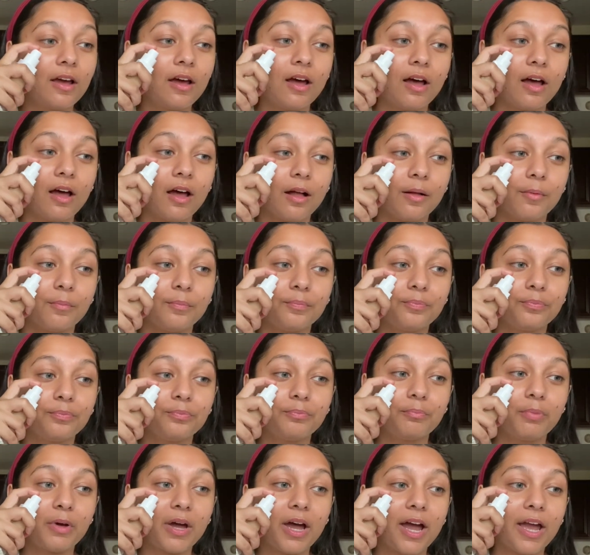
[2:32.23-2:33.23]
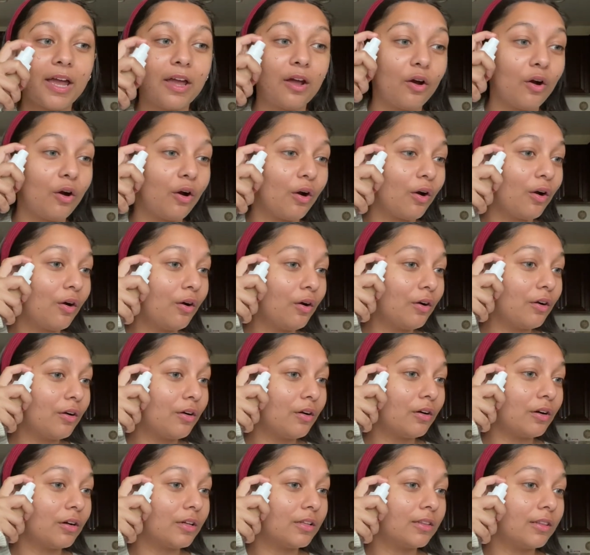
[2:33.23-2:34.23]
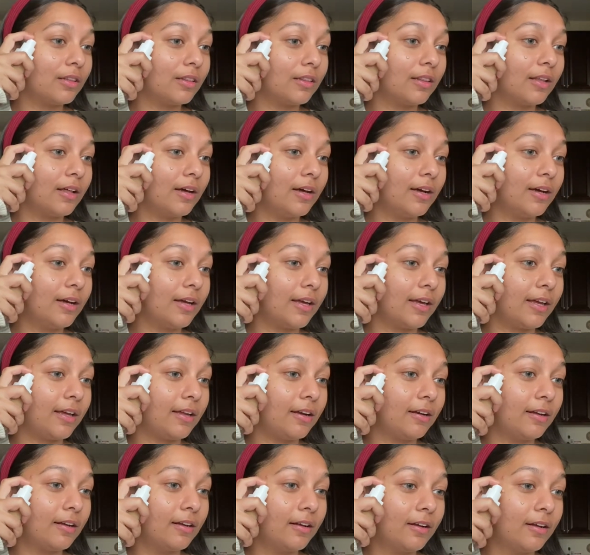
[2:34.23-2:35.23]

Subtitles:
But I heard online